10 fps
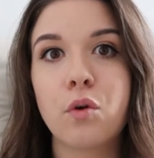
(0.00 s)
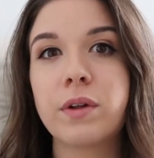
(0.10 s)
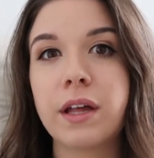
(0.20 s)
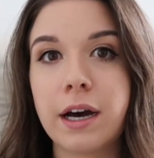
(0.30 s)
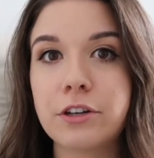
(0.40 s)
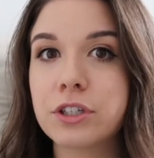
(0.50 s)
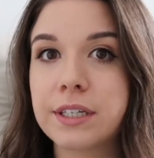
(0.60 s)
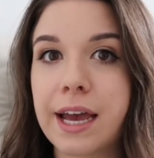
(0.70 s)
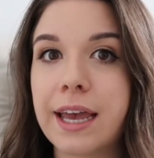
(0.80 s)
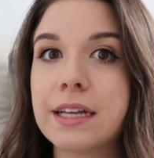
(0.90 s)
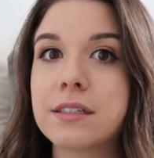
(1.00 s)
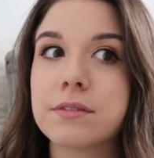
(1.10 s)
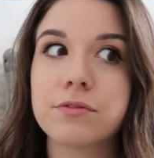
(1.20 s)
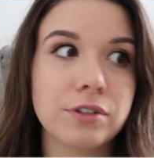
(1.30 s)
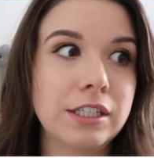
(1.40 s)
With a 100-night
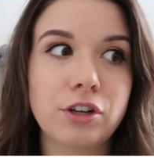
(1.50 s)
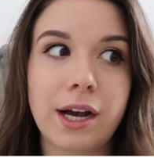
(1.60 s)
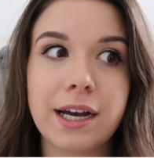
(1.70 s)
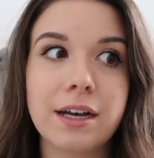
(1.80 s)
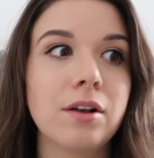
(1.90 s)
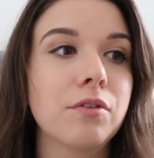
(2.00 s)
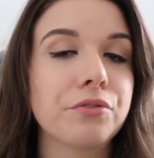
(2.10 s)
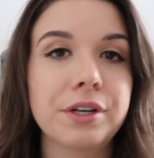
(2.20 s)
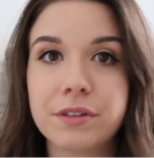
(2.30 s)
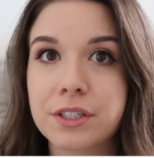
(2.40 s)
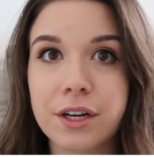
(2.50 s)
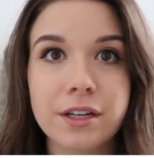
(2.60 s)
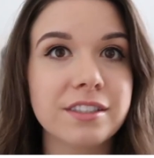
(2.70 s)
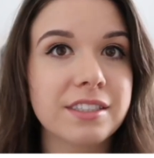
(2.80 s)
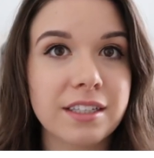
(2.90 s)
free trial, free
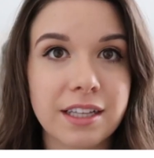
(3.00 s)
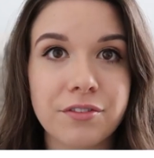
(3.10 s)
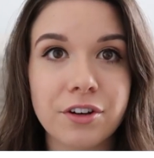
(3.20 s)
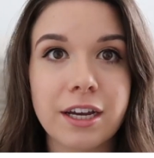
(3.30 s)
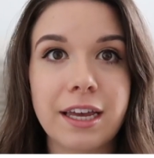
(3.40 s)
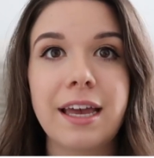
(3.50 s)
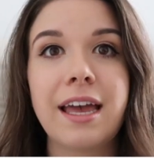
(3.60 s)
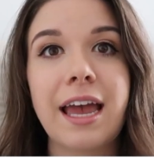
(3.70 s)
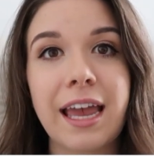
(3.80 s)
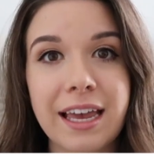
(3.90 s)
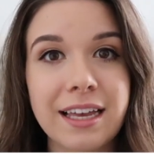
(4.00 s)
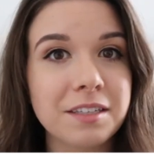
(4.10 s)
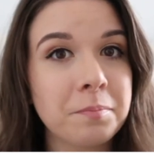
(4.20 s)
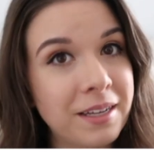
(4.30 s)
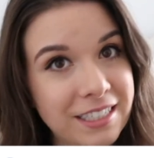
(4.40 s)
returns, delivery,
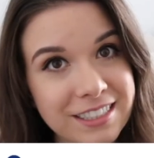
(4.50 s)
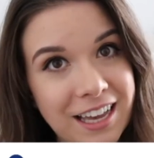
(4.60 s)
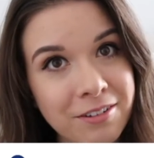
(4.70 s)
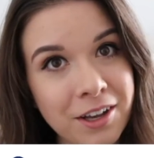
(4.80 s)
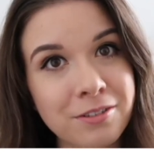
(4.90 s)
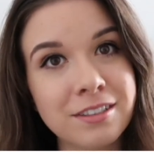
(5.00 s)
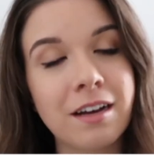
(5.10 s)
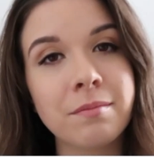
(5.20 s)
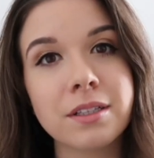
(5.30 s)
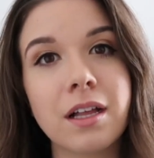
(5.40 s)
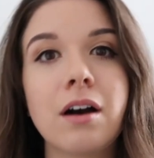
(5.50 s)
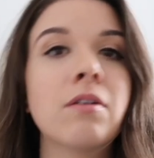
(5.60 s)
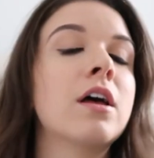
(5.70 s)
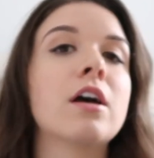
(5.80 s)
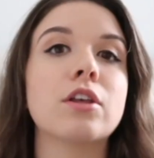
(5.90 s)
and my discount code down
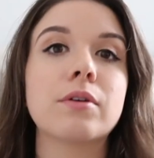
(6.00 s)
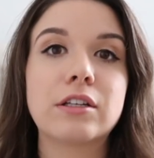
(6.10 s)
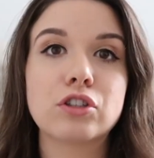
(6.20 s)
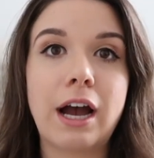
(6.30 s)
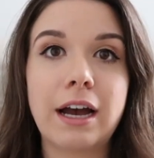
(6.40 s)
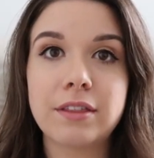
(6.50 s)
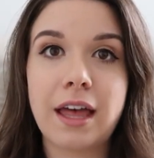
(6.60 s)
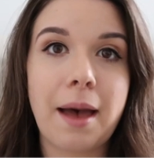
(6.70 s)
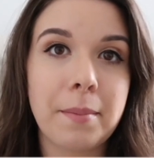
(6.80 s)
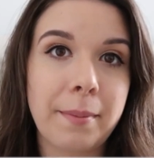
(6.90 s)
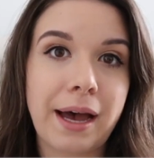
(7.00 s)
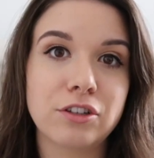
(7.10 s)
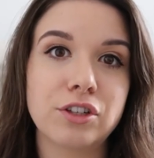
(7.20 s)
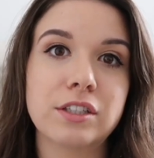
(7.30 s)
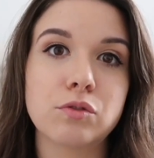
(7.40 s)
below, you can try out the Emma
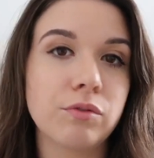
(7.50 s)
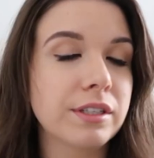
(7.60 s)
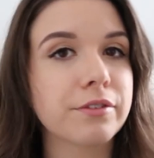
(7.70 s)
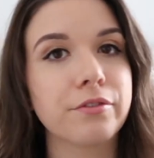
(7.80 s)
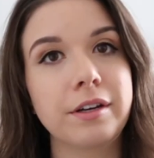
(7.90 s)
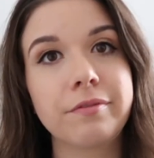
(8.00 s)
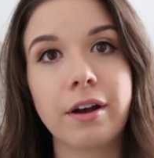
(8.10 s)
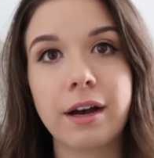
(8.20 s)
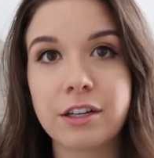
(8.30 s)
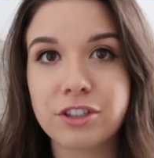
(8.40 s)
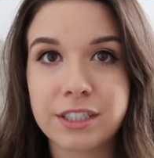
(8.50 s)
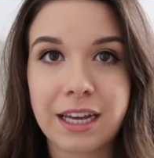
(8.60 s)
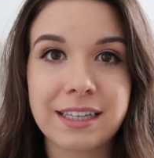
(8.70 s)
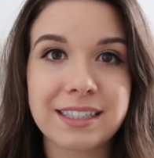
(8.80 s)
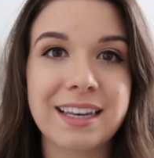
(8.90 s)
mattress risk-free for 100
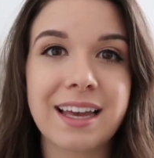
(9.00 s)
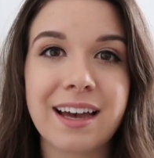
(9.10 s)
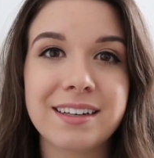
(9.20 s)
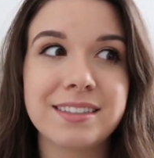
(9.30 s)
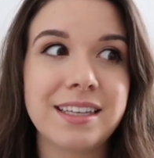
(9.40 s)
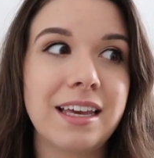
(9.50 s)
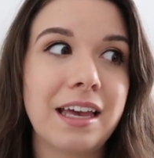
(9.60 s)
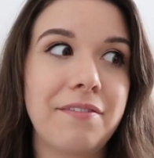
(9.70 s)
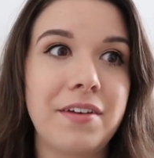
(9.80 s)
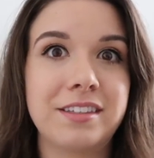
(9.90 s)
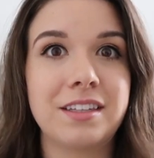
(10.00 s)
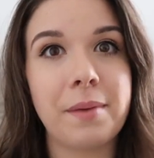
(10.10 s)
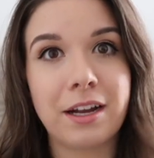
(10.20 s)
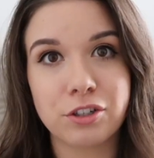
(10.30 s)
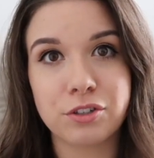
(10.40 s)
days and kind of see if it's the
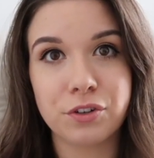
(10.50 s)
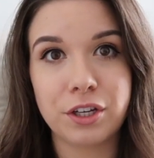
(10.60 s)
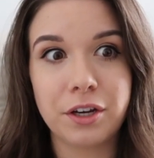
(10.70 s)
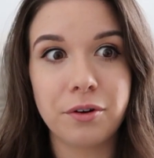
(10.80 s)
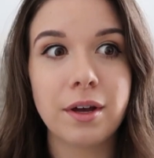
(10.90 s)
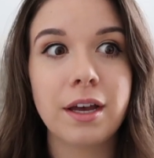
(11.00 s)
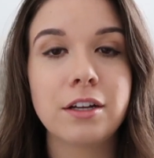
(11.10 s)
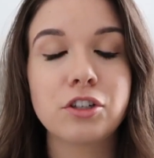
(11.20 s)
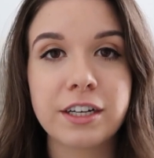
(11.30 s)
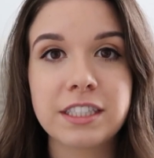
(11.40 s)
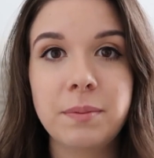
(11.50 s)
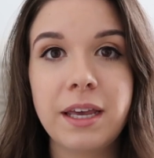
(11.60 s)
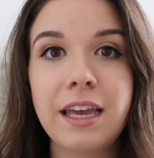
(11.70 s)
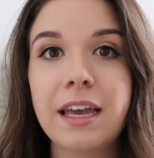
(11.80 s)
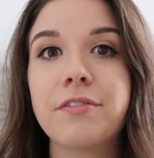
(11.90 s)
mattress for you. Trust
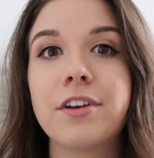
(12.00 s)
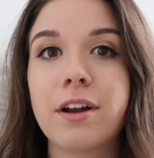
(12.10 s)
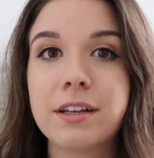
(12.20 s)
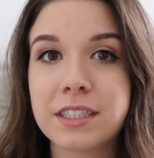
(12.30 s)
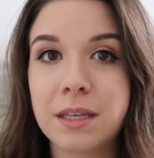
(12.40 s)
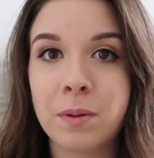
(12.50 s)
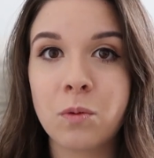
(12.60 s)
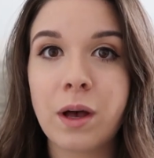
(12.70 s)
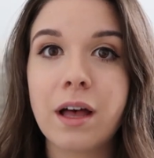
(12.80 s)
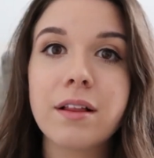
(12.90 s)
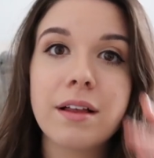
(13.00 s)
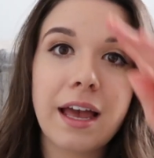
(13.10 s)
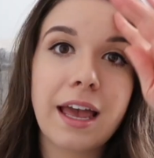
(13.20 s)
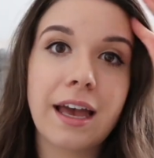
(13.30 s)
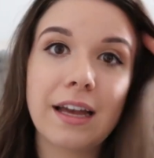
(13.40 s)
me, if you're not sleeping well
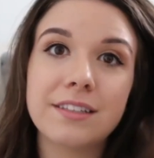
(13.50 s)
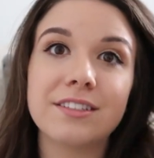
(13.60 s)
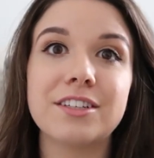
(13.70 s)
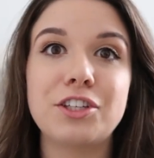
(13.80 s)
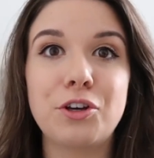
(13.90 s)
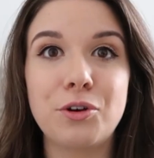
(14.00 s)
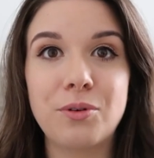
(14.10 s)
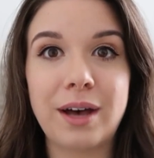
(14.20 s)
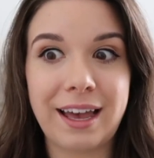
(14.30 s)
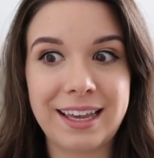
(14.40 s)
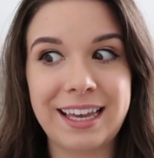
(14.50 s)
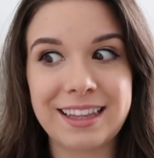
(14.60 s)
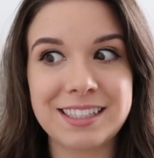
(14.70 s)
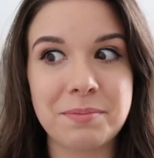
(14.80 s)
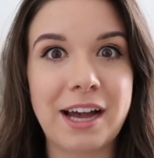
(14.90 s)
and you
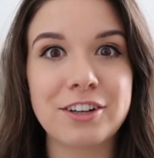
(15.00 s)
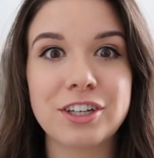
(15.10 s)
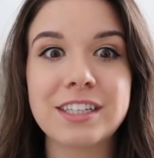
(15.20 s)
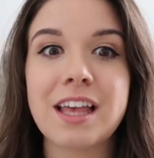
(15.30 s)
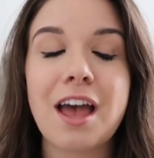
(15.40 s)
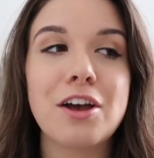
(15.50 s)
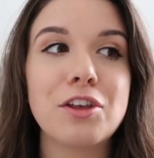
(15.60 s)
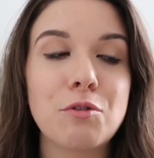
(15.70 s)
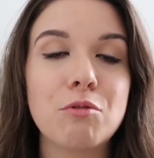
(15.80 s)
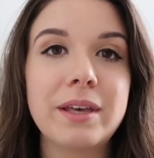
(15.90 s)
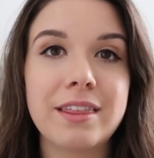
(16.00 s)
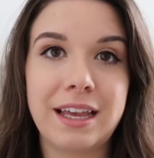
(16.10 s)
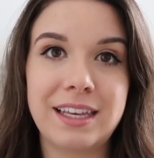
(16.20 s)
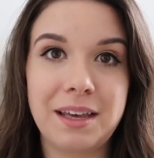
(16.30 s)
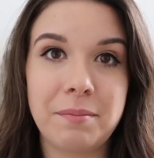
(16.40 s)
get this mattress, you will be
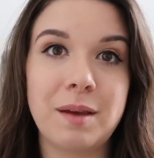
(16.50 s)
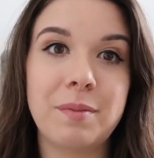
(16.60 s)
thanking me,